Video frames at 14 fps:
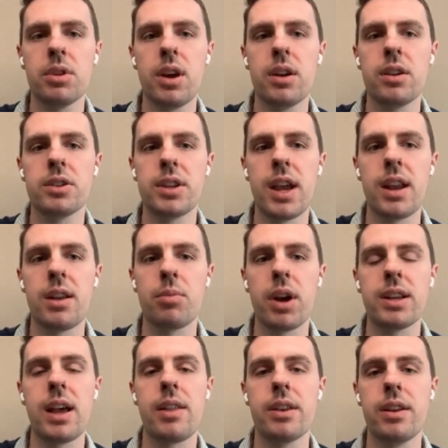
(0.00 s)
to understand and
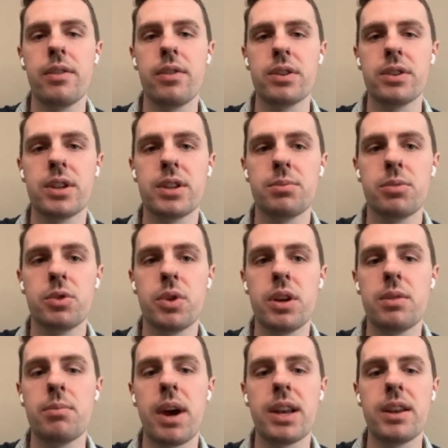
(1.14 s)
break down the differences
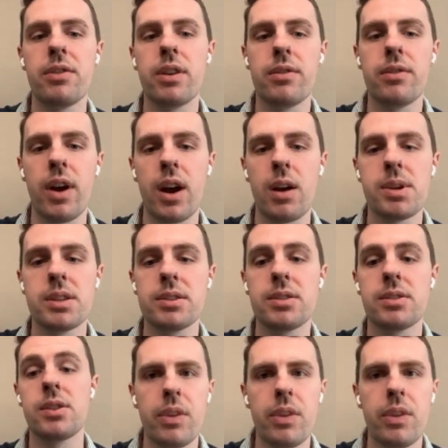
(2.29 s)
between my different environments.